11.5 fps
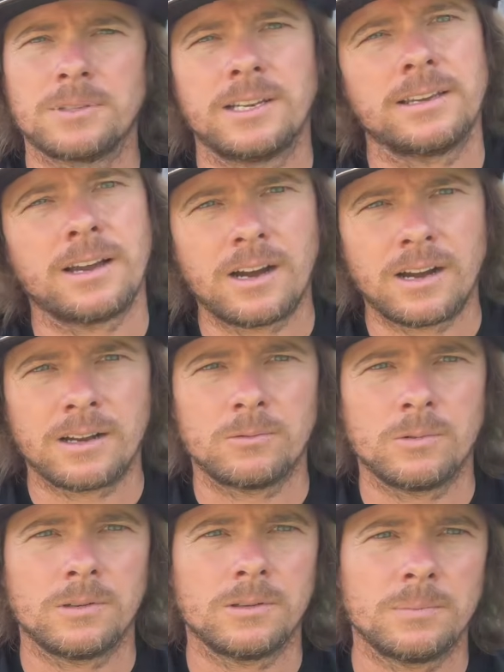getting hot.
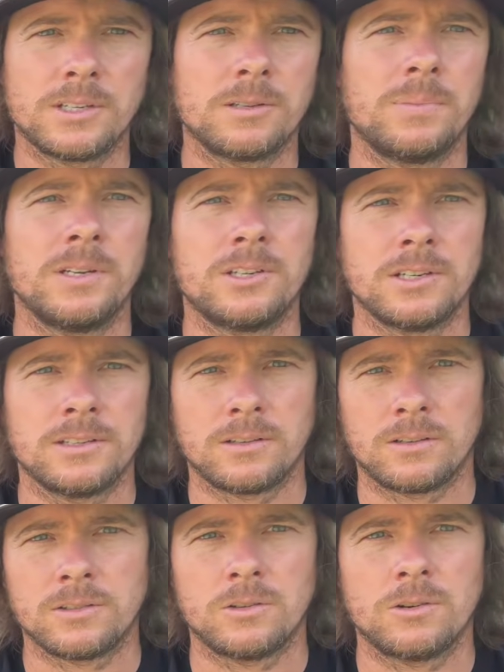Well, the Mitsubishi is
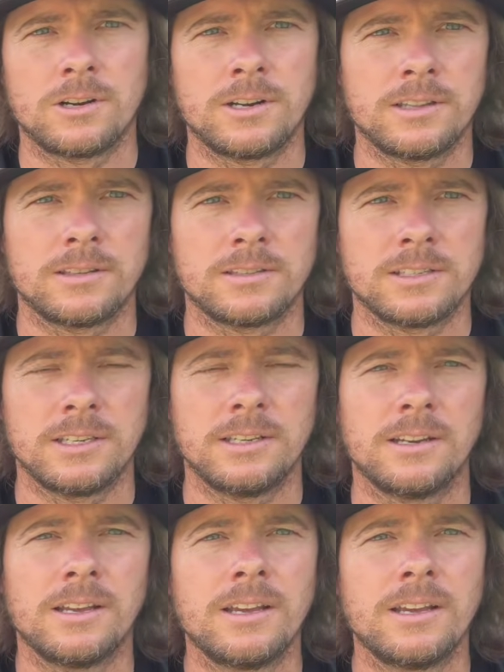also underneath the seat,